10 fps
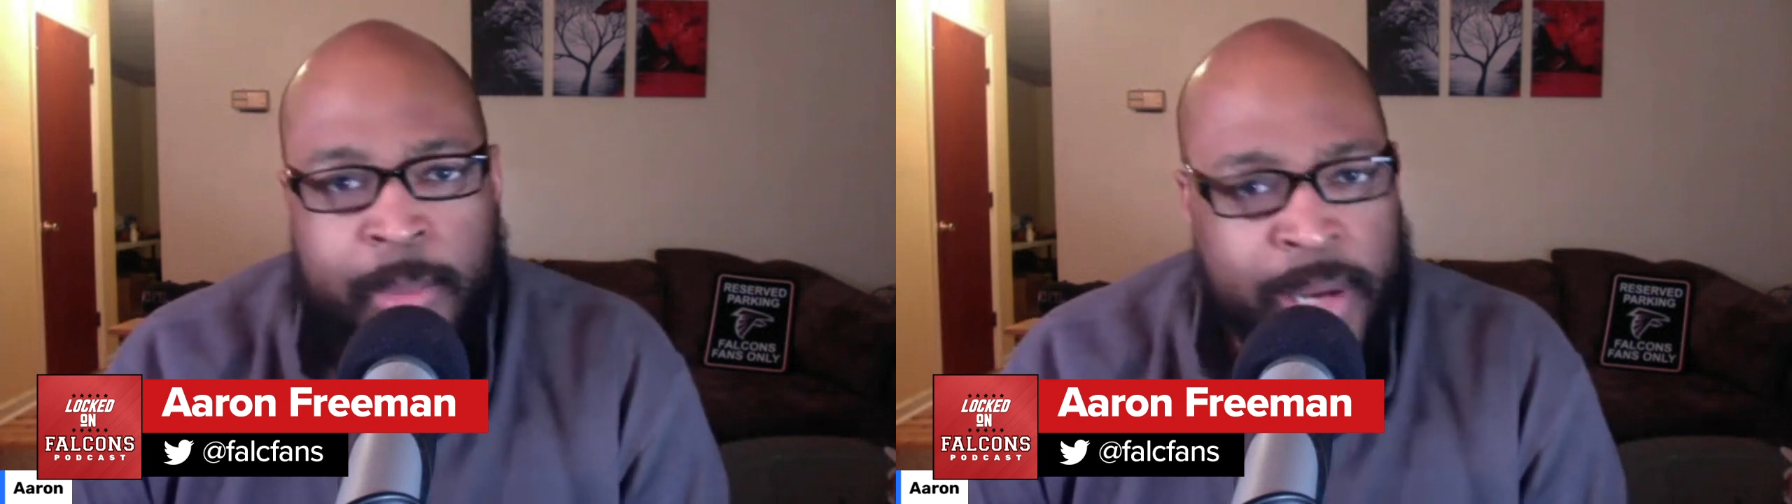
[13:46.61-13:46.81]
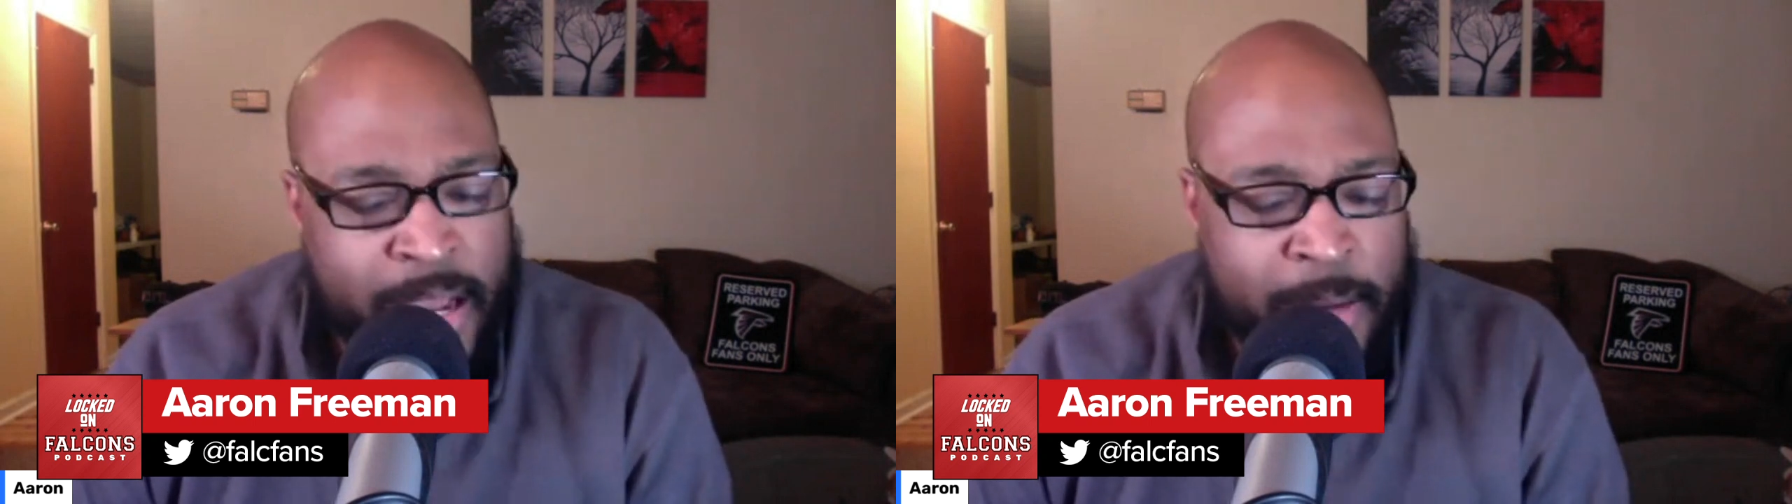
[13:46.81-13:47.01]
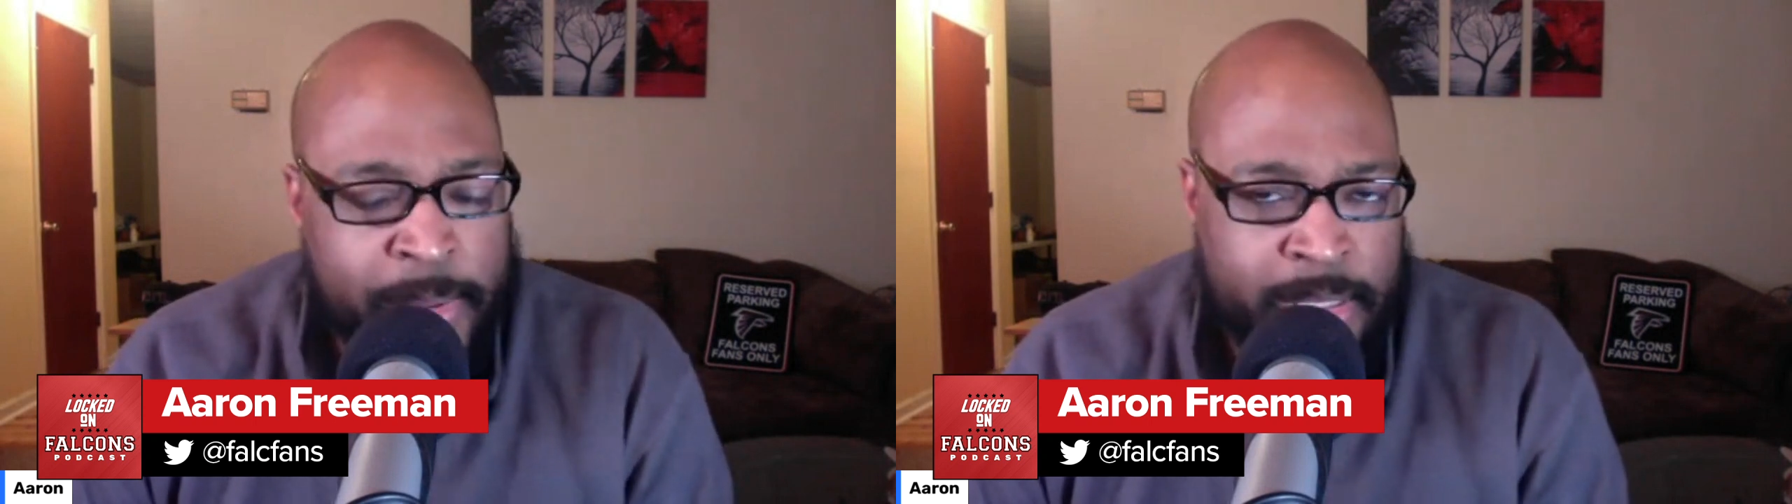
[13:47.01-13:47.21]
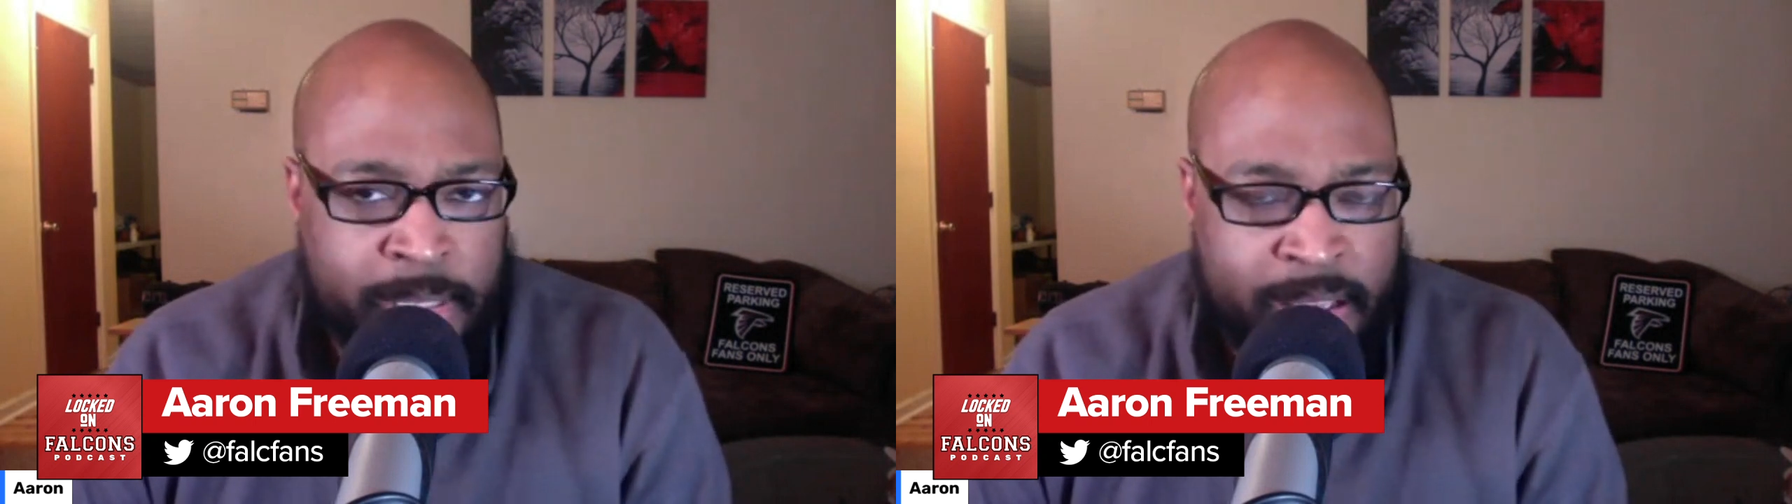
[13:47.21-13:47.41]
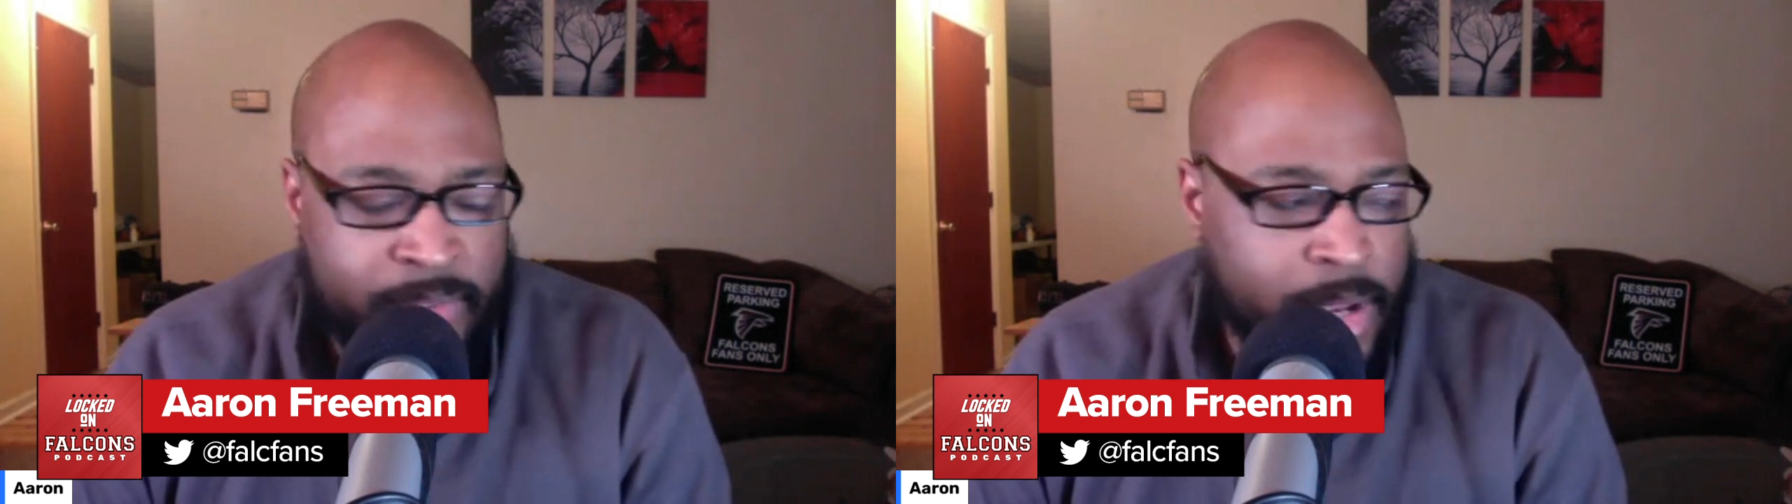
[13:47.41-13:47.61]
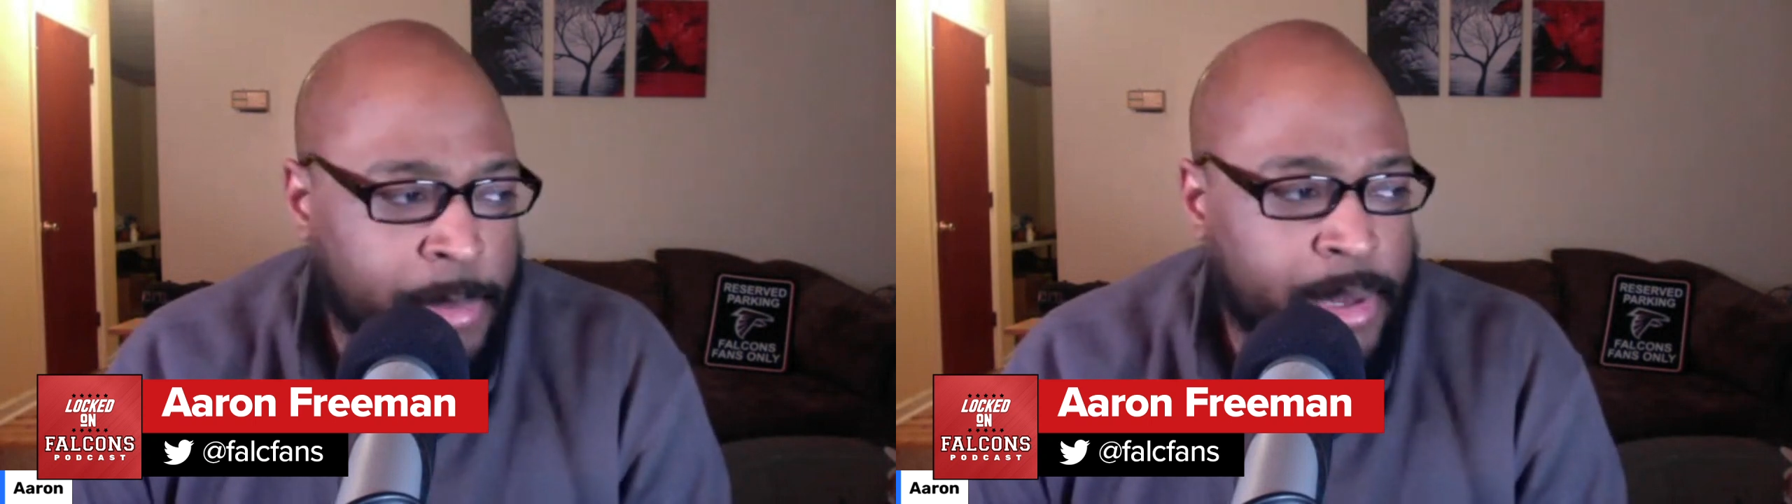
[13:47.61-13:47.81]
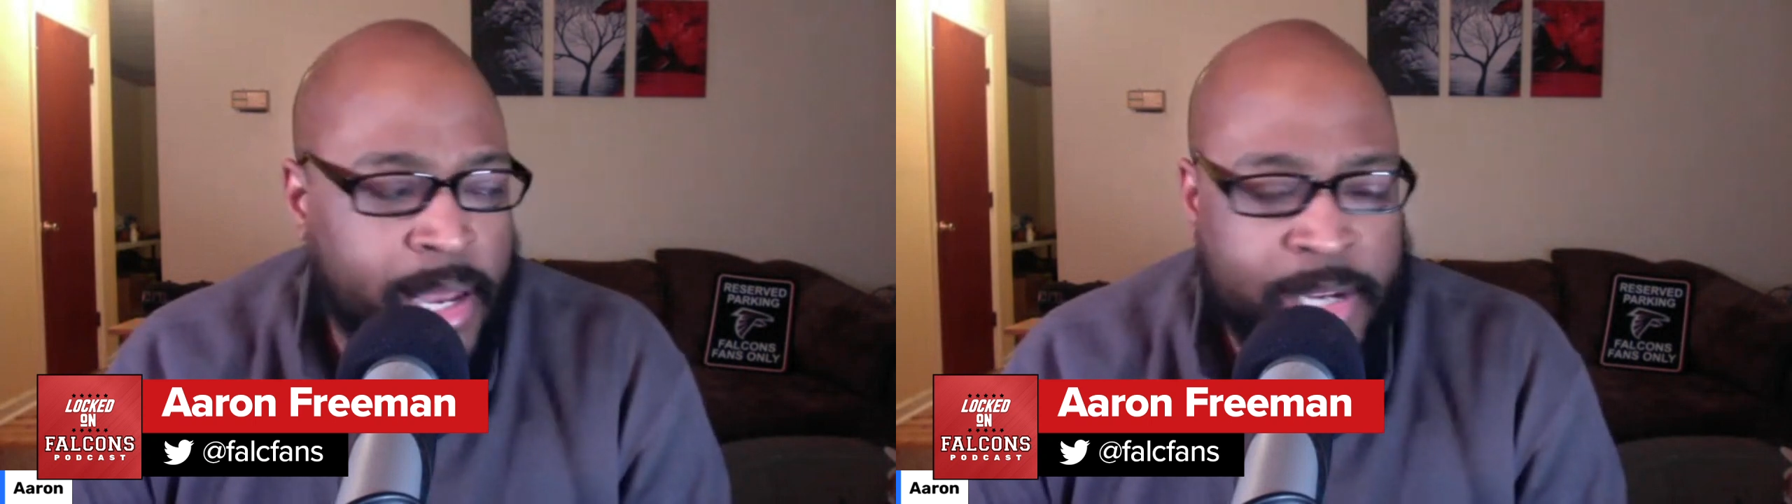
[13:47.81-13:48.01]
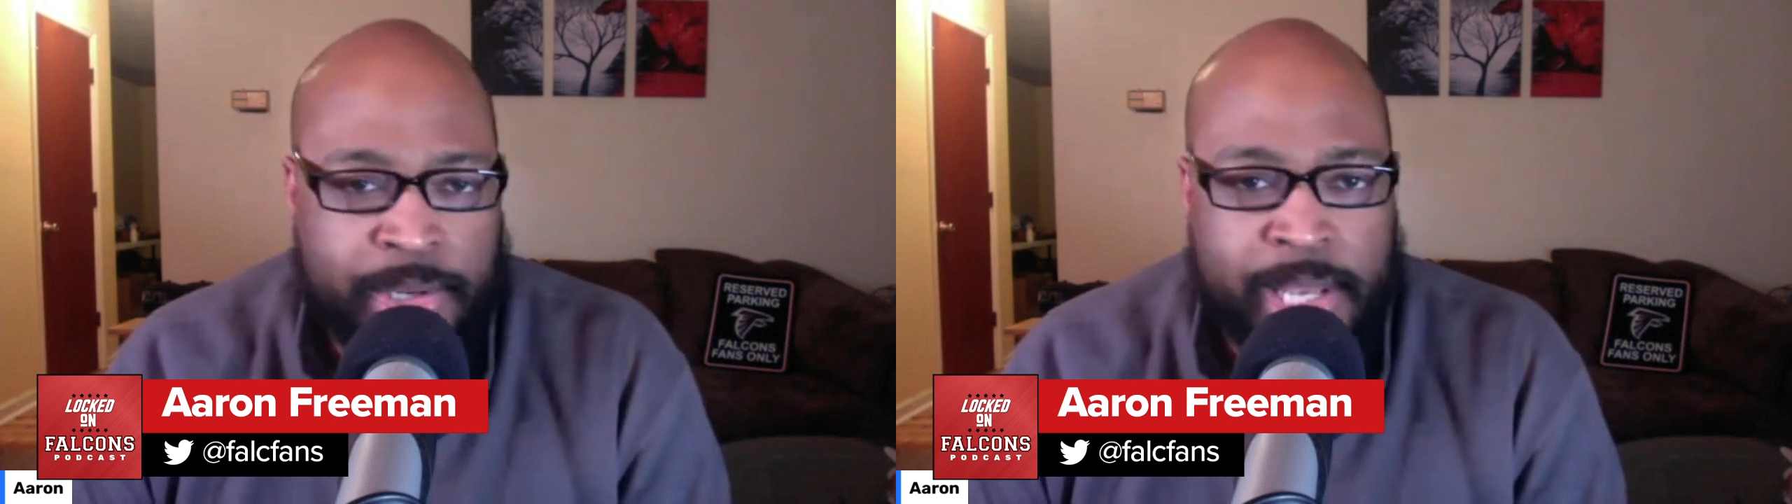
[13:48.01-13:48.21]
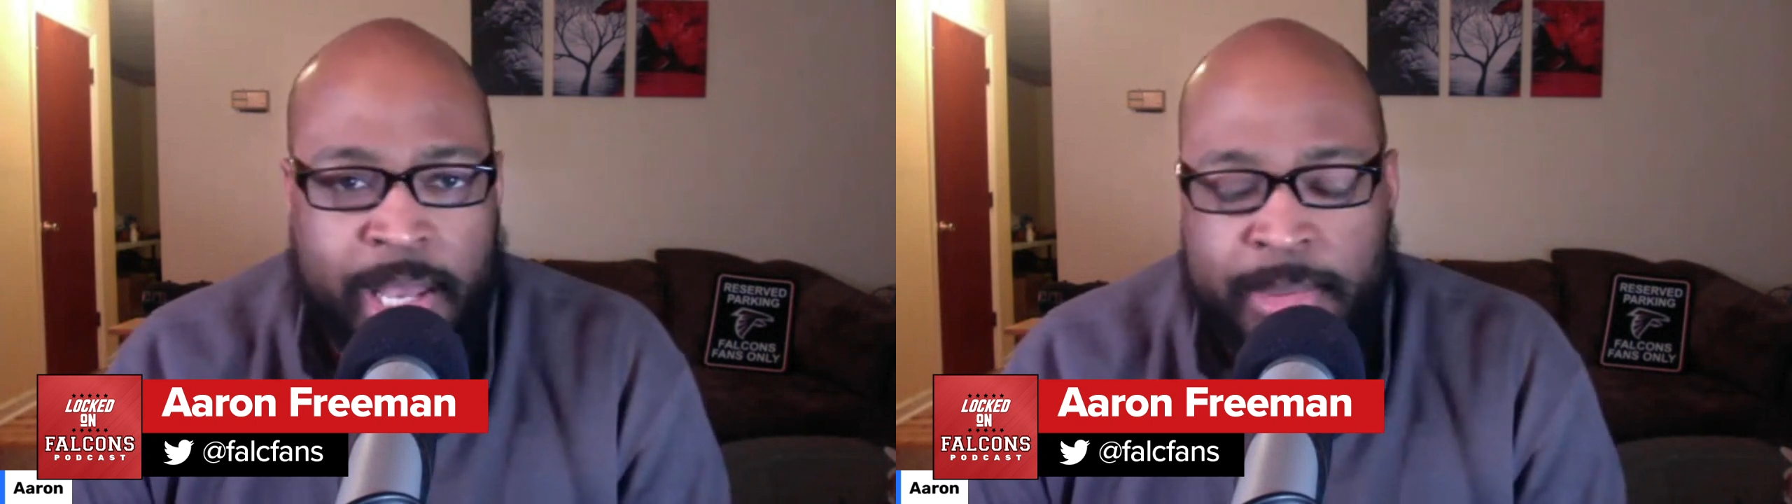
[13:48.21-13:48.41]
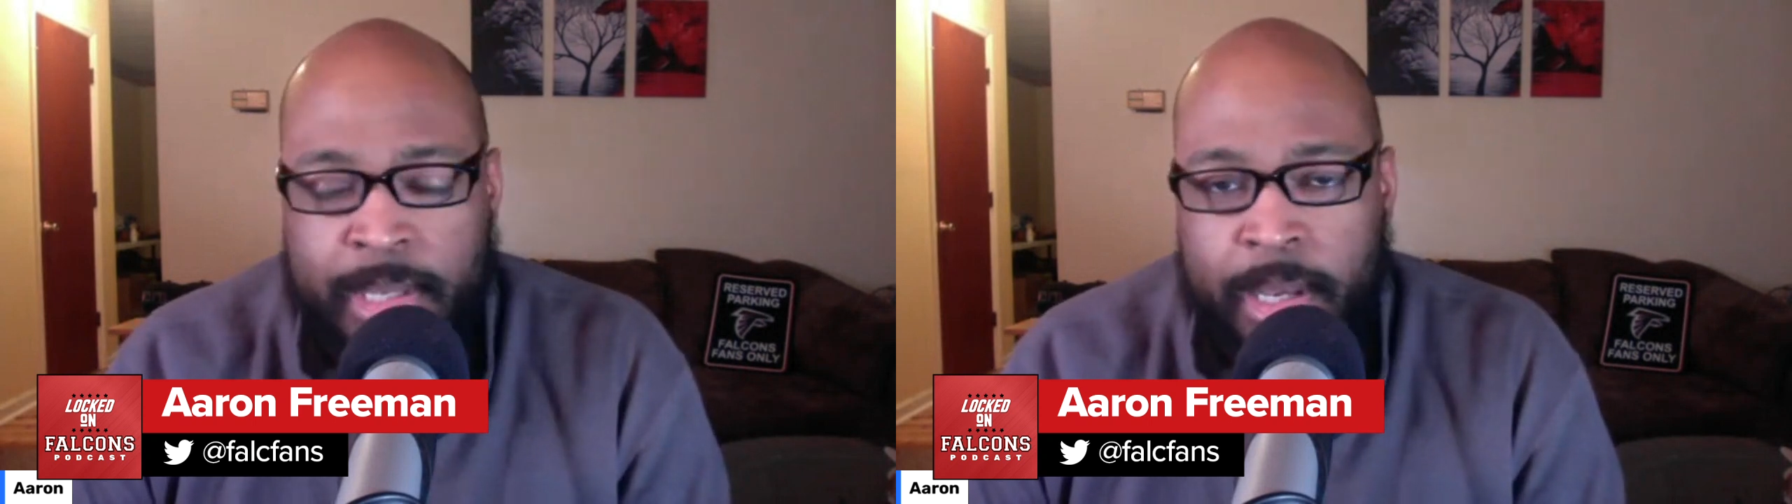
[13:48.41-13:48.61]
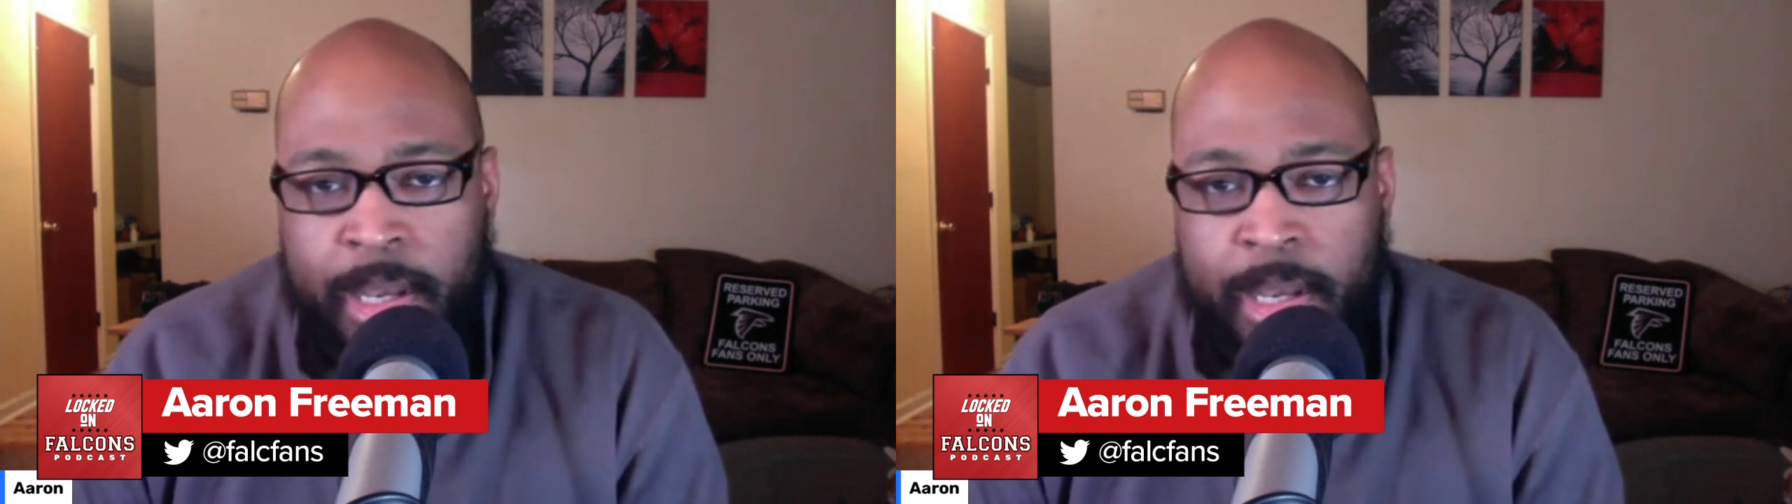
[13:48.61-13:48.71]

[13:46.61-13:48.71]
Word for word: But Kyle Pitts is going to have a couple extra games